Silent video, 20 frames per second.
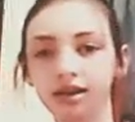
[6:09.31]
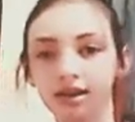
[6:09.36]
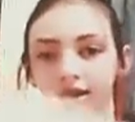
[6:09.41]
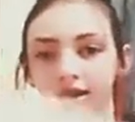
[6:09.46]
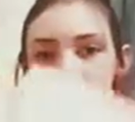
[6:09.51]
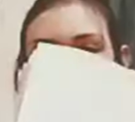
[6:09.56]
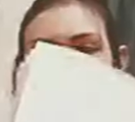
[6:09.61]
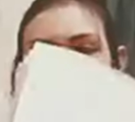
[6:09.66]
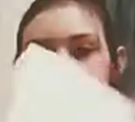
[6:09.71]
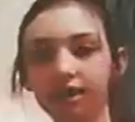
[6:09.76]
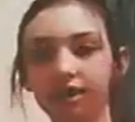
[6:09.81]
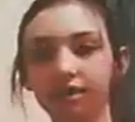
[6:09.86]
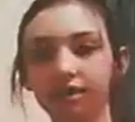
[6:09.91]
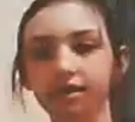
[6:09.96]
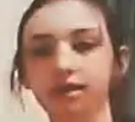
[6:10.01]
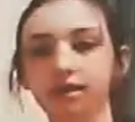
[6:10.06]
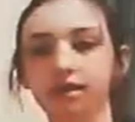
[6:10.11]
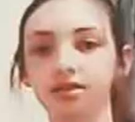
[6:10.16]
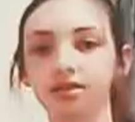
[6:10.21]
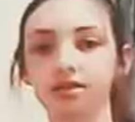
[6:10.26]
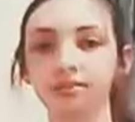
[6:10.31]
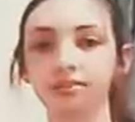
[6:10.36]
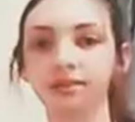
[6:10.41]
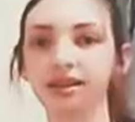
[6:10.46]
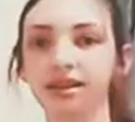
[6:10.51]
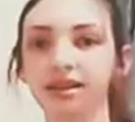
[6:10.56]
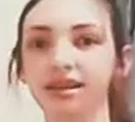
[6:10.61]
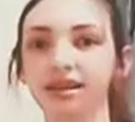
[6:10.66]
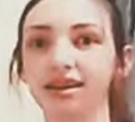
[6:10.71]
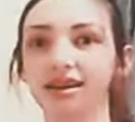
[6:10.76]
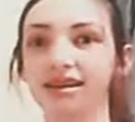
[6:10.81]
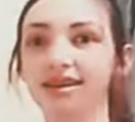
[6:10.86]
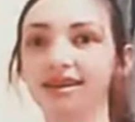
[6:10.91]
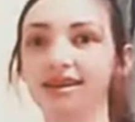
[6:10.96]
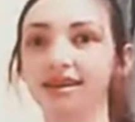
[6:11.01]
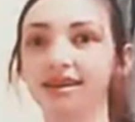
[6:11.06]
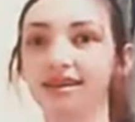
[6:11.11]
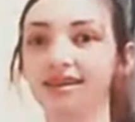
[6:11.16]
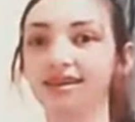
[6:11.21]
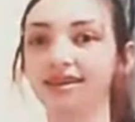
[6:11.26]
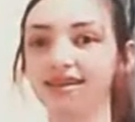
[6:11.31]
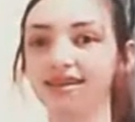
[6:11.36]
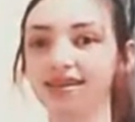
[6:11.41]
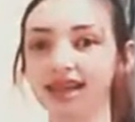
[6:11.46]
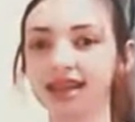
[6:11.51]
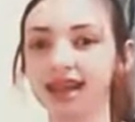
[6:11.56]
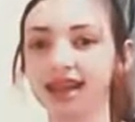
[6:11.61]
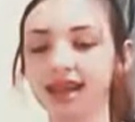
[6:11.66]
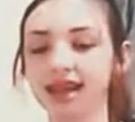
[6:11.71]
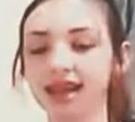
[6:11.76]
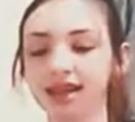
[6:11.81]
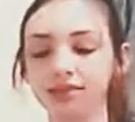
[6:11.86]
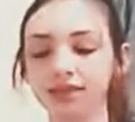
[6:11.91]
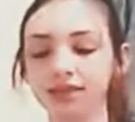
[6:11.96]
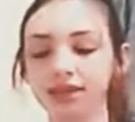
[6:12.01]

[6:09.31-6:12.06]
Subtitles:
these. It took me like a long time,